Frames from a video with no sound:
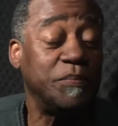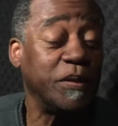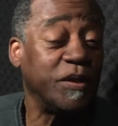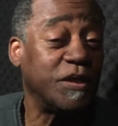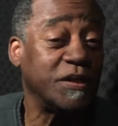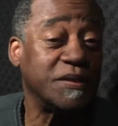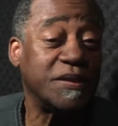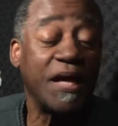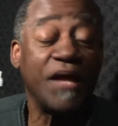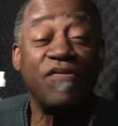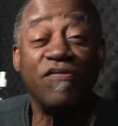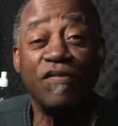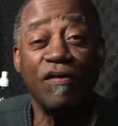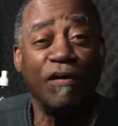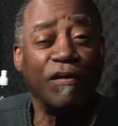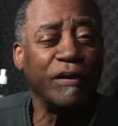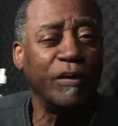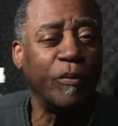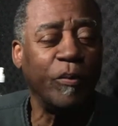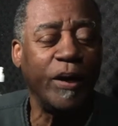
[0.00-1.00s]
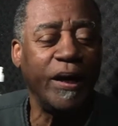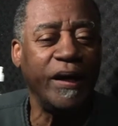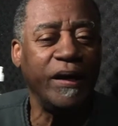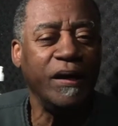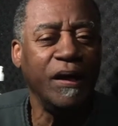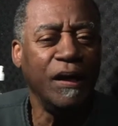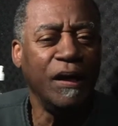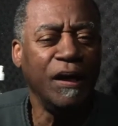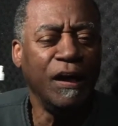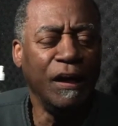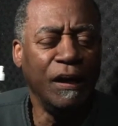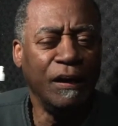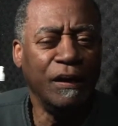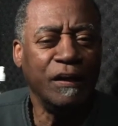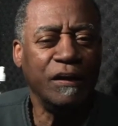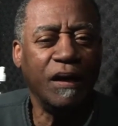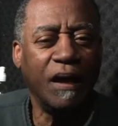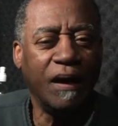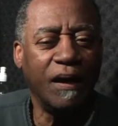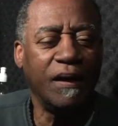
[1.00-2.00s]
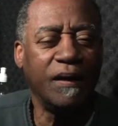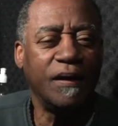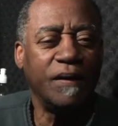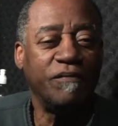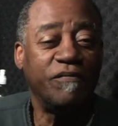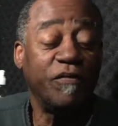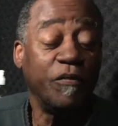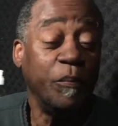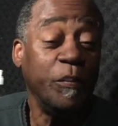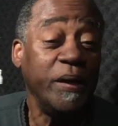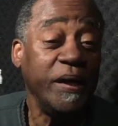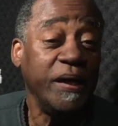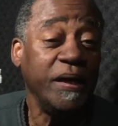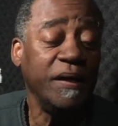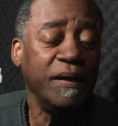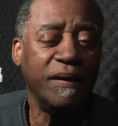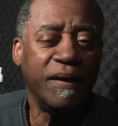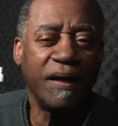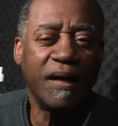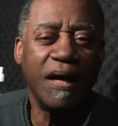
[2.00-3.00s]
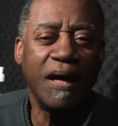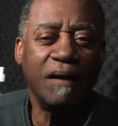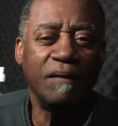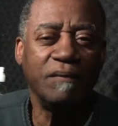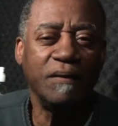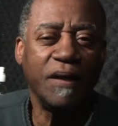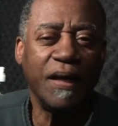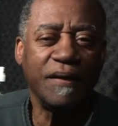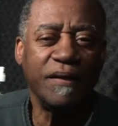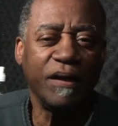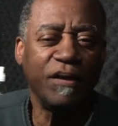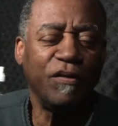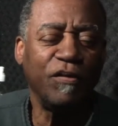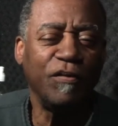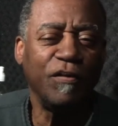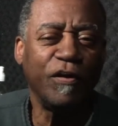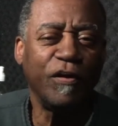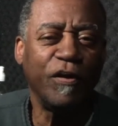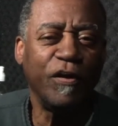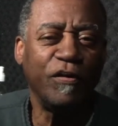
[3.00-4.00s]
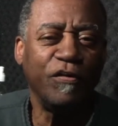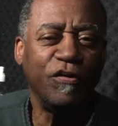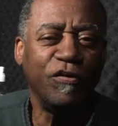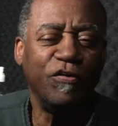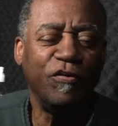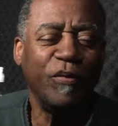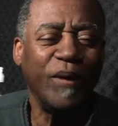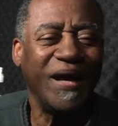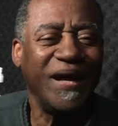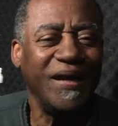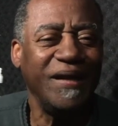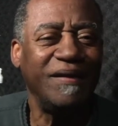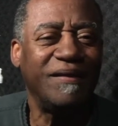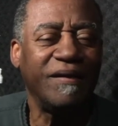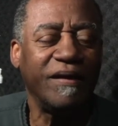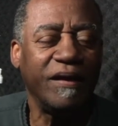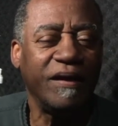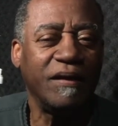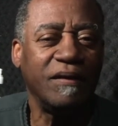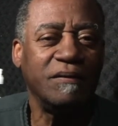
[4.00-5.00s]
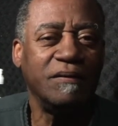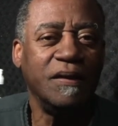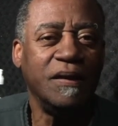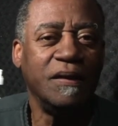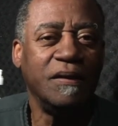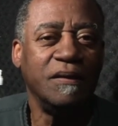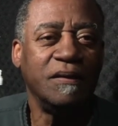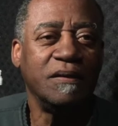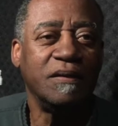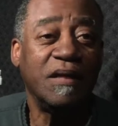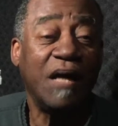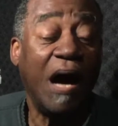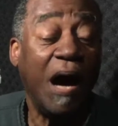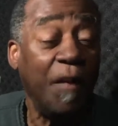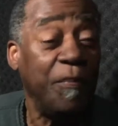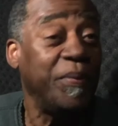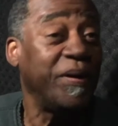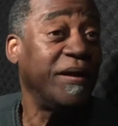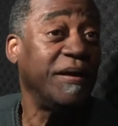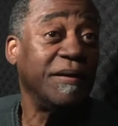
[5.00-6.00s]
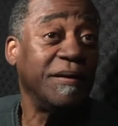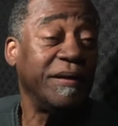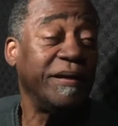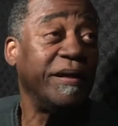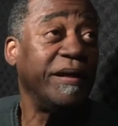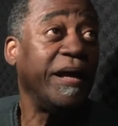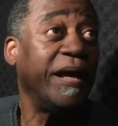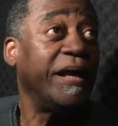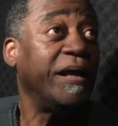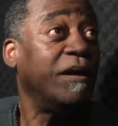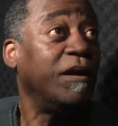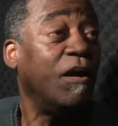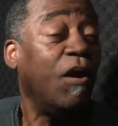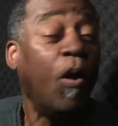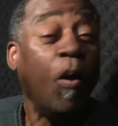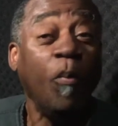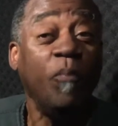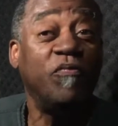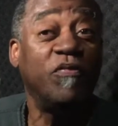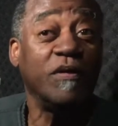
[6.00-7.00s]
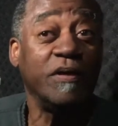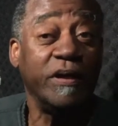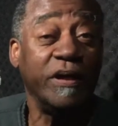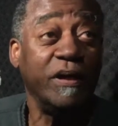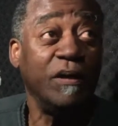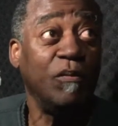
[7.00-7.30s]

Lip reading: because that's the only way for me that I think you learn to do anything competently and hopefully